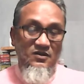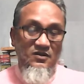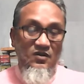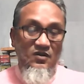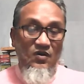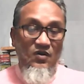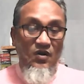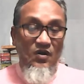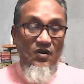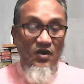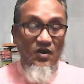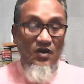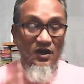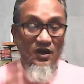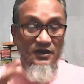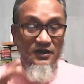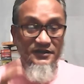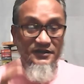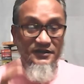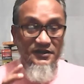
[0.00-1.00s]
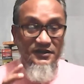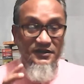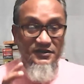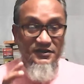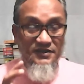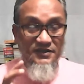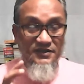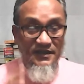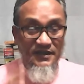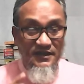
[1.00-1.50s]
All these
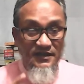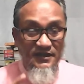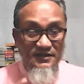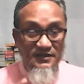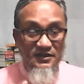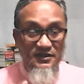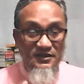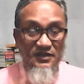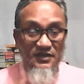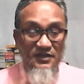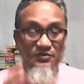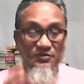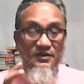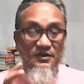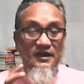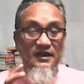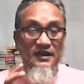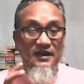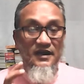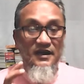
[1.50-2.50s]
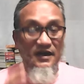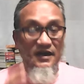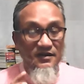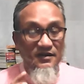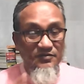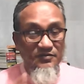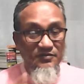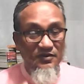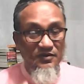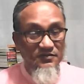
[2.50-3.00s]
things you will
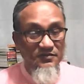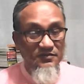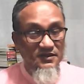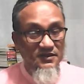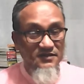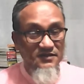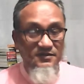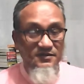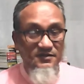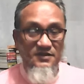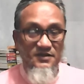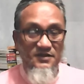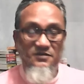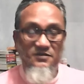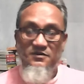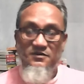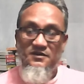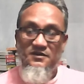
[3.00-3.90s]
learn from this video.